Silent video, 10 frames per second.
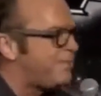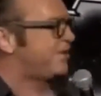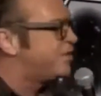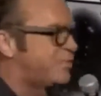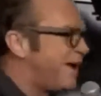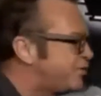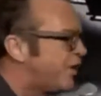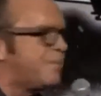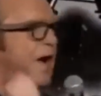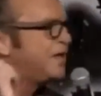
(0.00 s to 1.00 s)
babies. He's my next
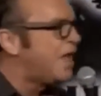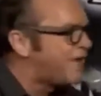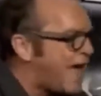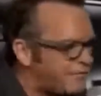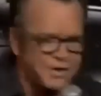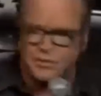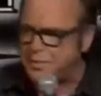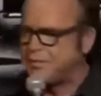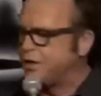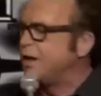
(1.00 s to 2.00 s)
door neighbor. I'd love to have one of
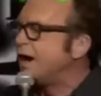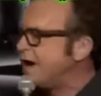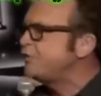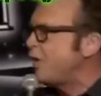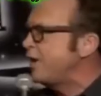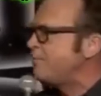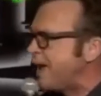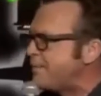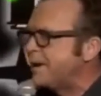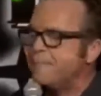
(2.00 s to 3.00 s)
his babies. I just want a
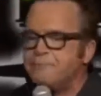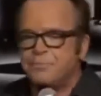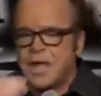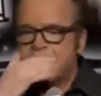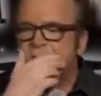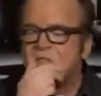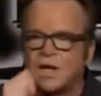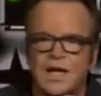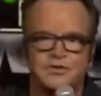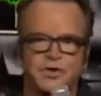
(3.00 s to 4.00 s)
baby. And
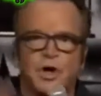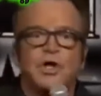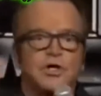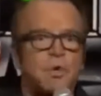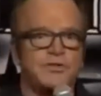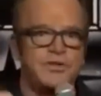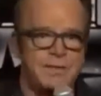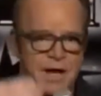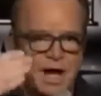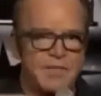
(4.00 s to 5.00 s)
they're like, sir, you want to
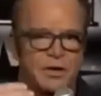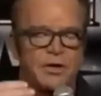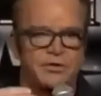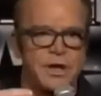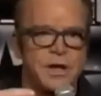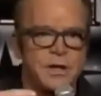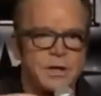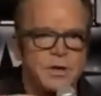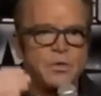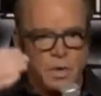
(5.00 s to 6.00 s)
stand behind the curtain
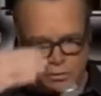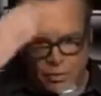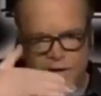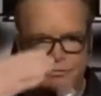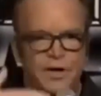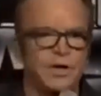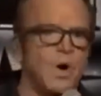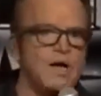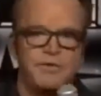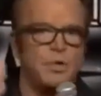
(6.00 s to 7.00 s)
where in front of your
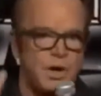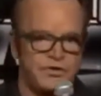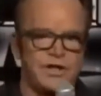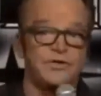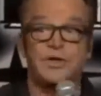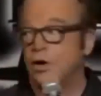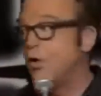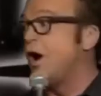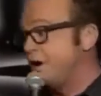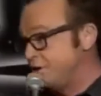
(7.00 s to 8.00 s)
wife. You don't want to see this. I
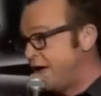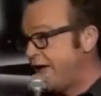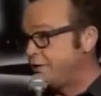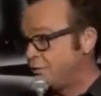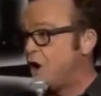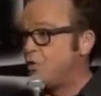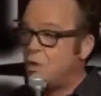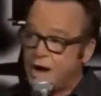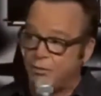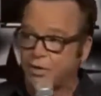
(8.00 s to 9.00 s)
go, you're wrong.
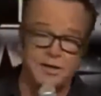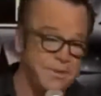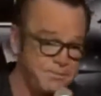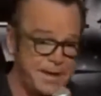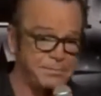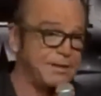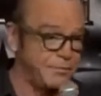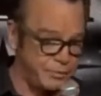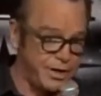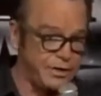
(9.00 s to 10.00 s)
One, I worked in a meatpacking plant
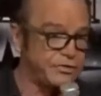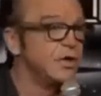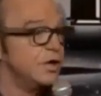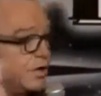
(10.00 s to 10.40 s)
for 3 years.